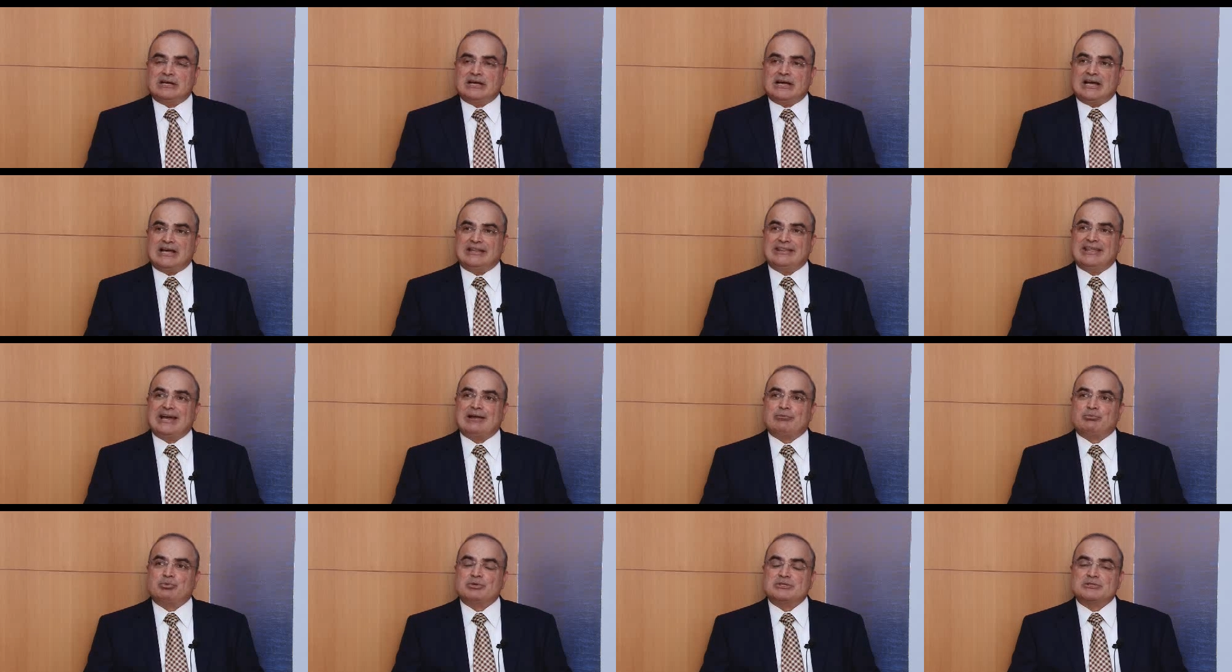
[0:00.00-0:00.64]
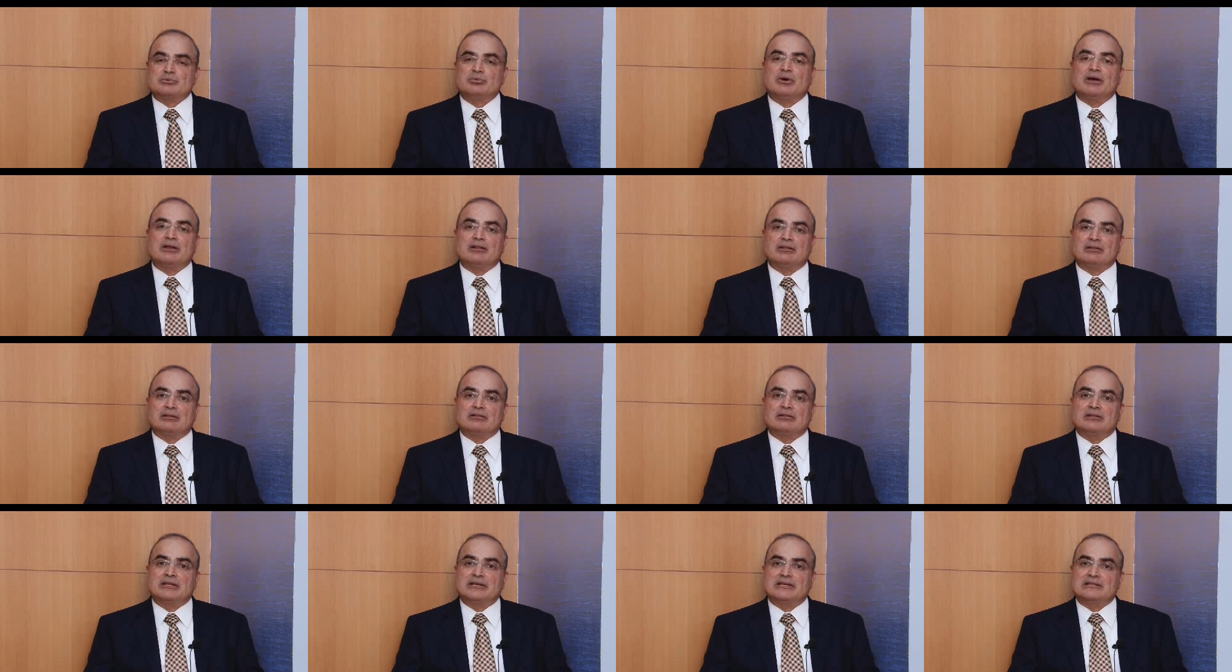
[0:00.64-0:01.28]
And that was one of
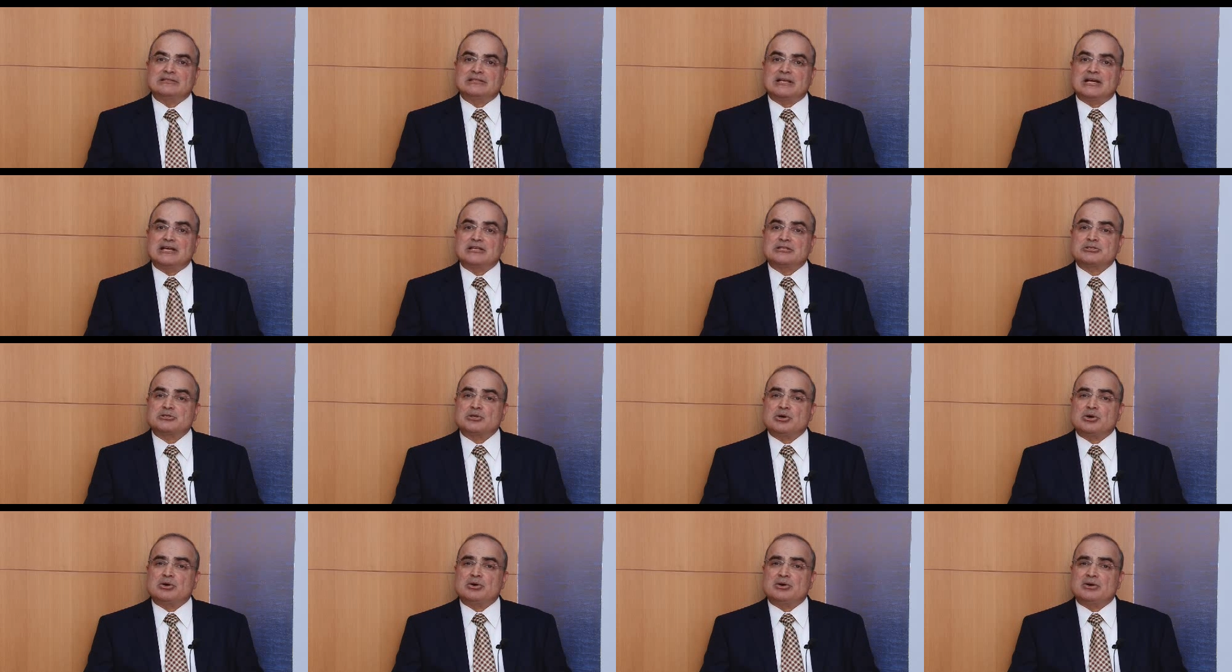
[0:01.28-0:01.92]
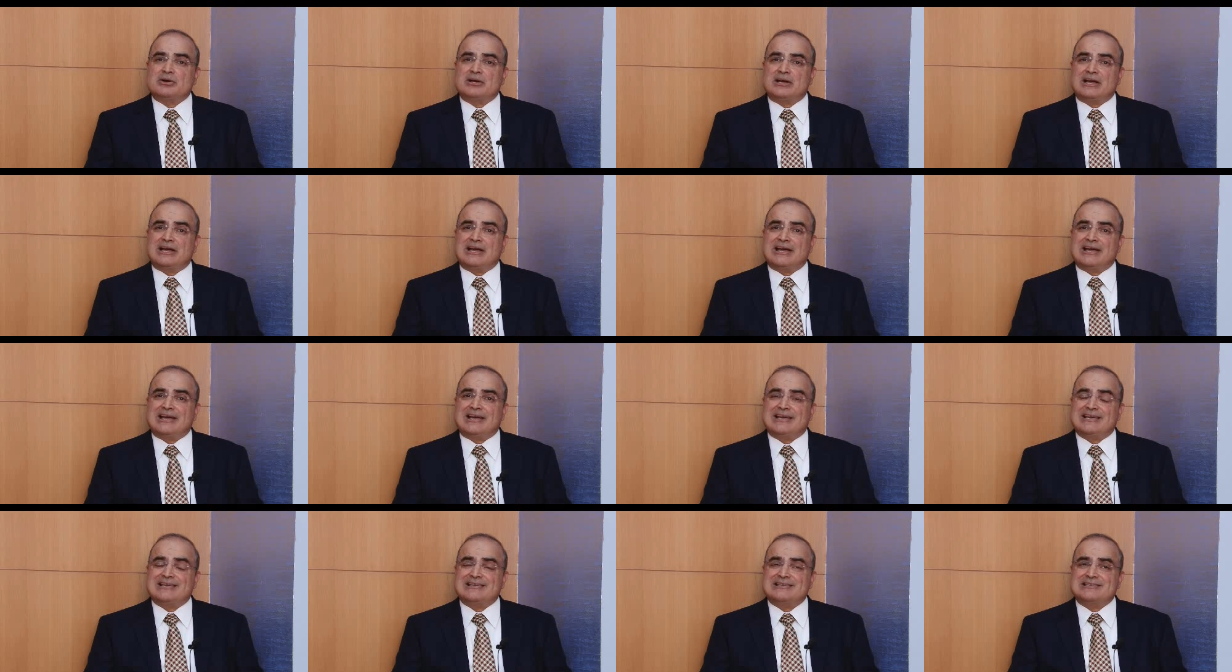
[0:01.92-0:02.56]
the things I saw
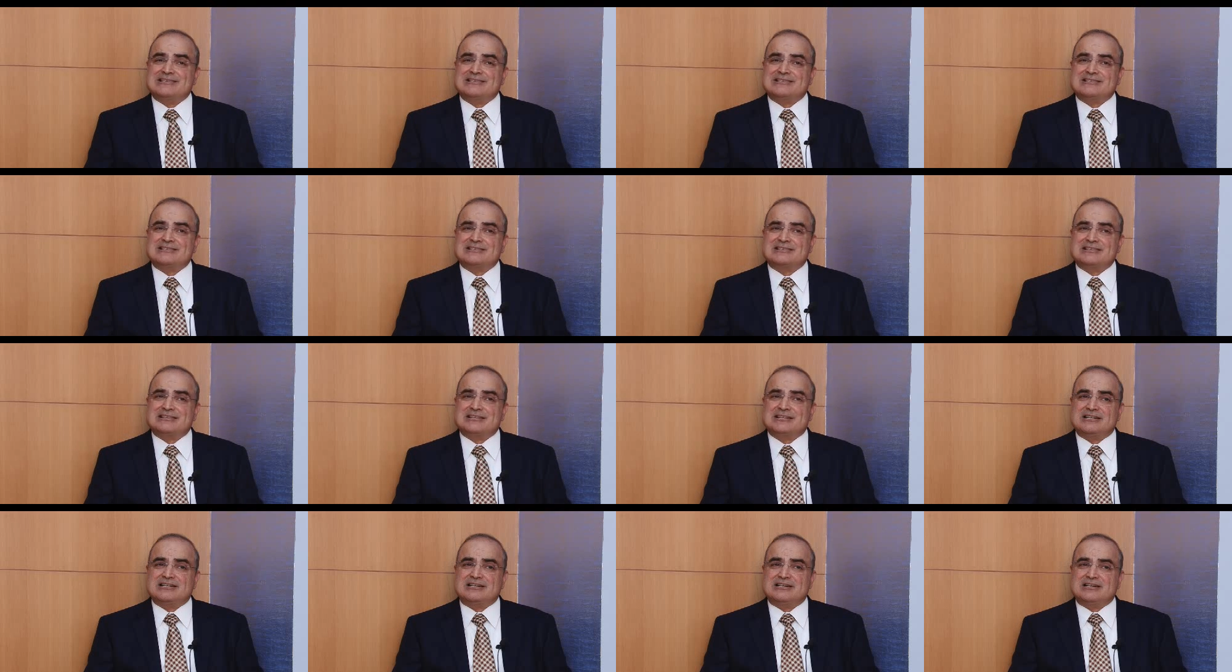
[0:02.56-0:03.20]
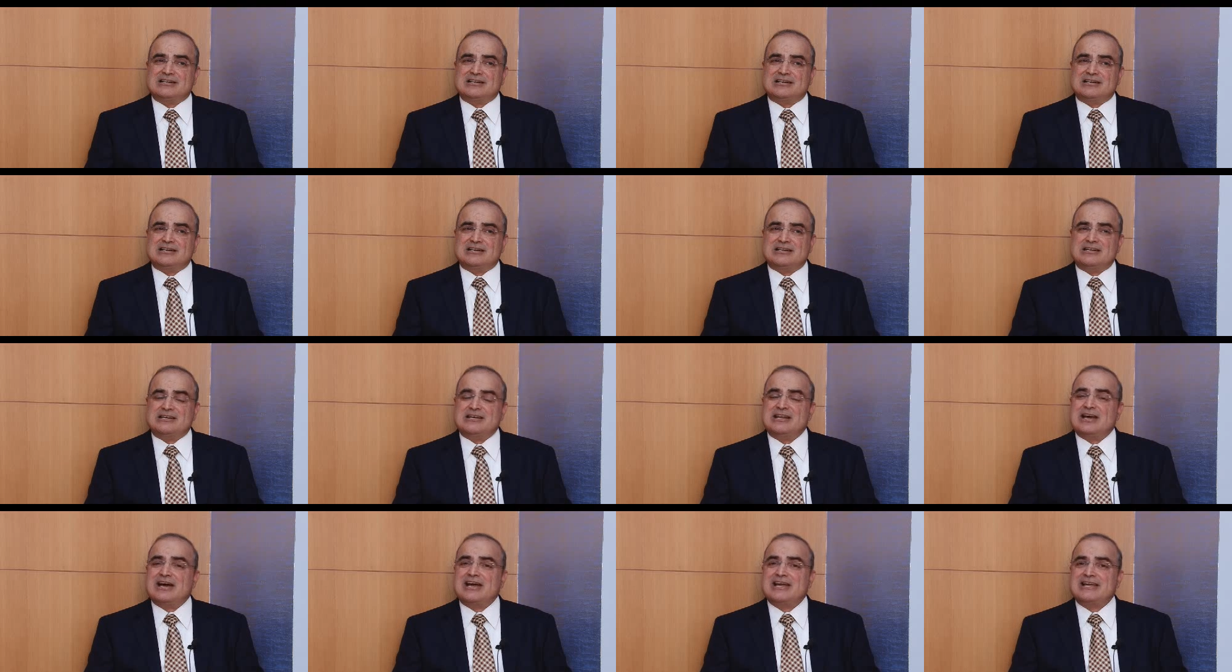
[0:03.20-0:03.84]
as a
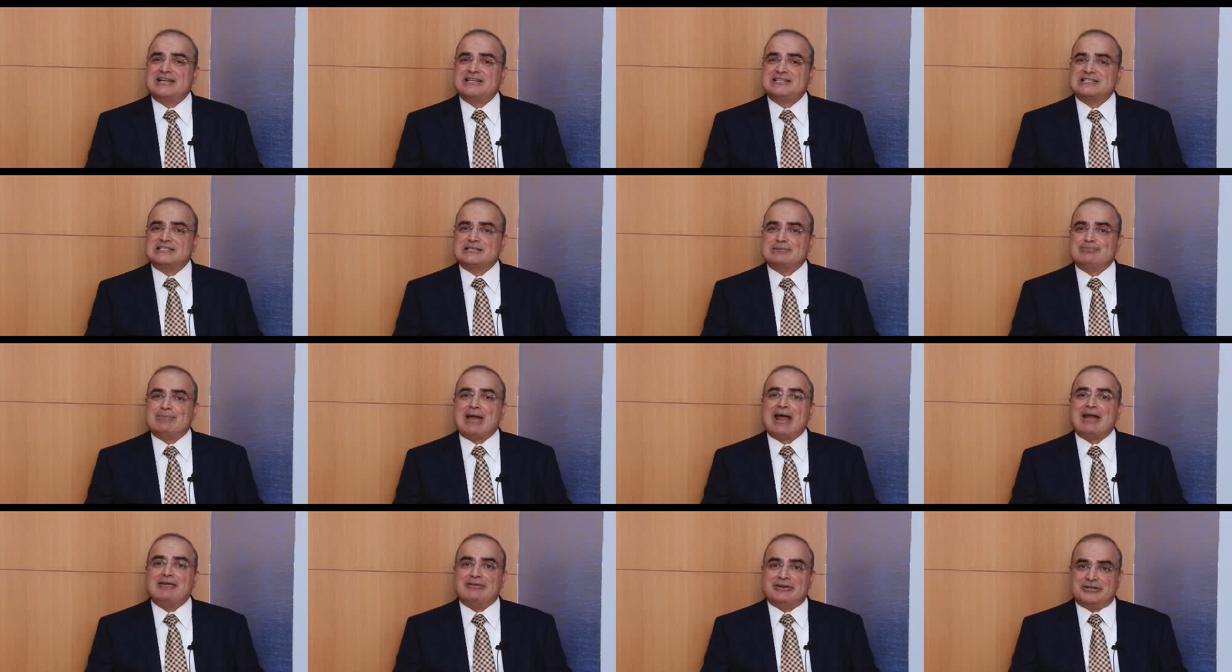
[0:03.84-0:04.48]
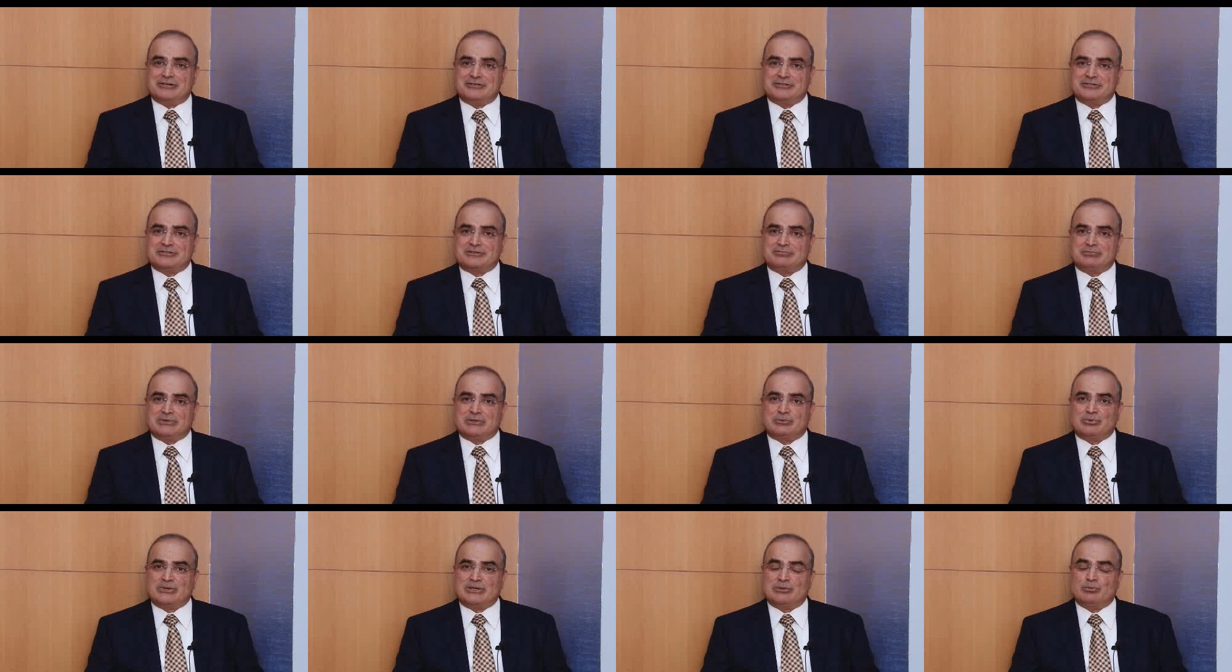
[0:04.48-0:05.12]
nice marriage
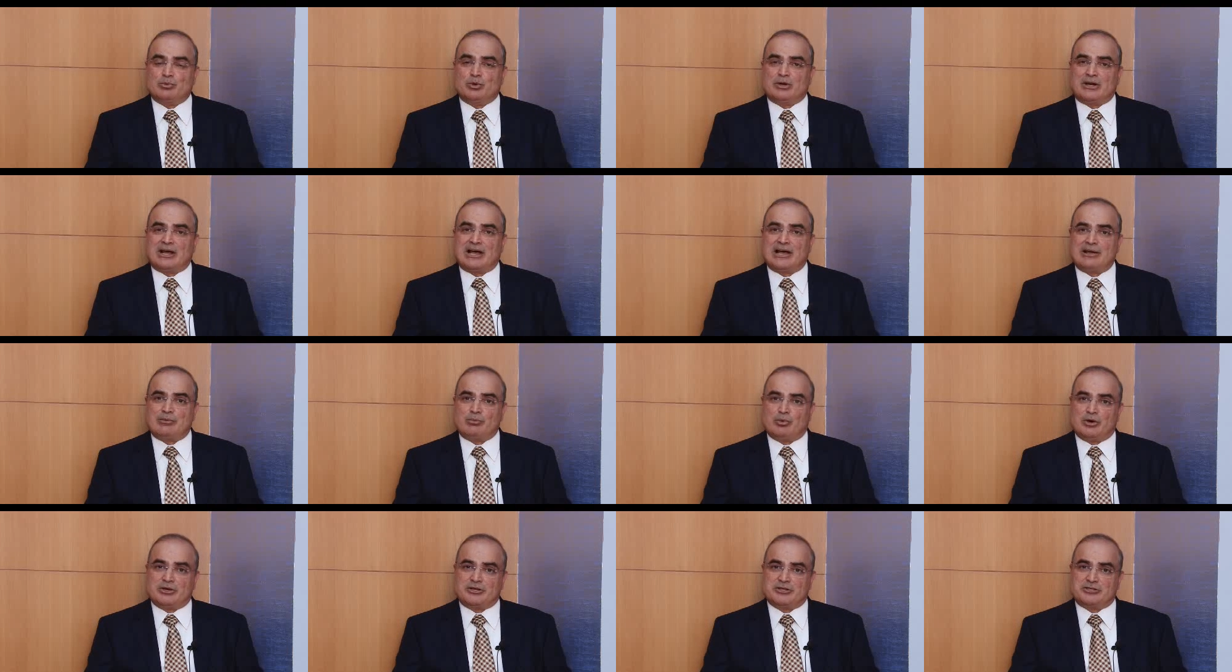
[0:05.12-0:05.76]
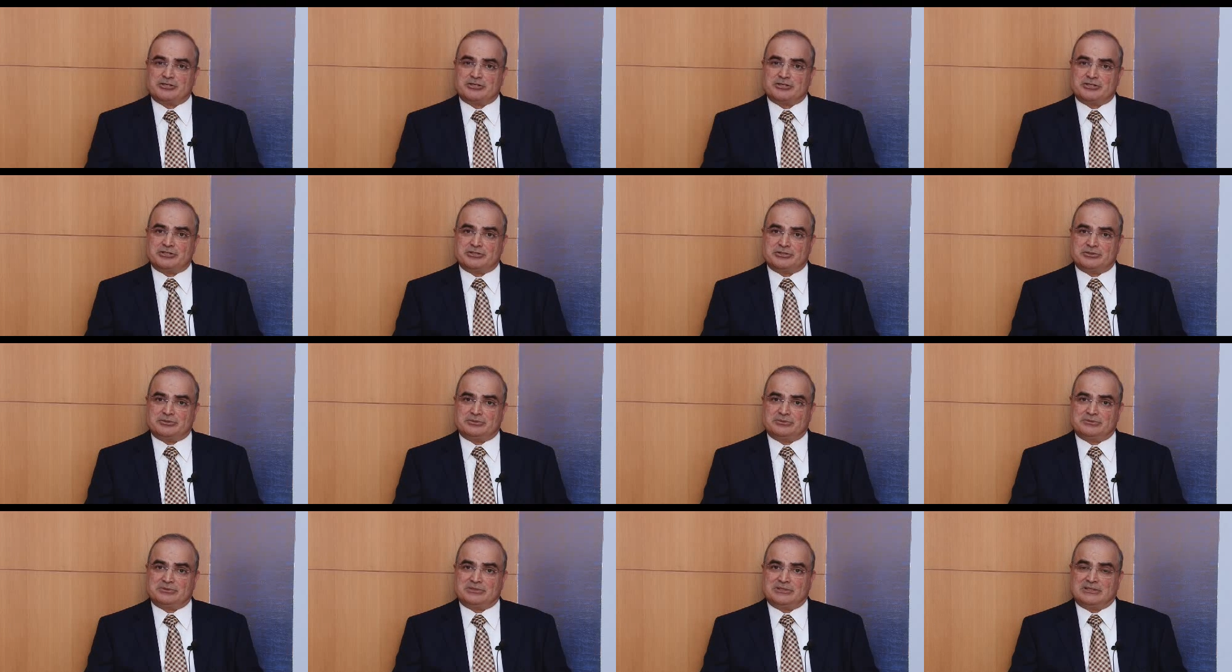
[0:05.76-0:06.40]
between what I wanted to
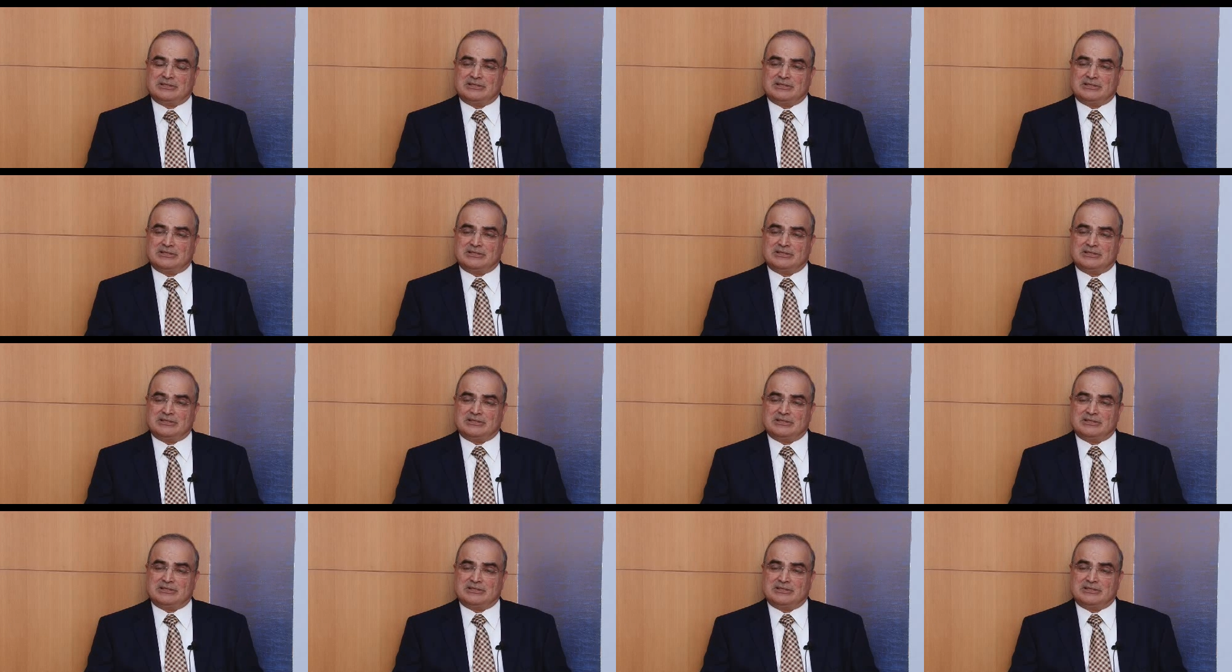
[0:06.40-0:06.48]
do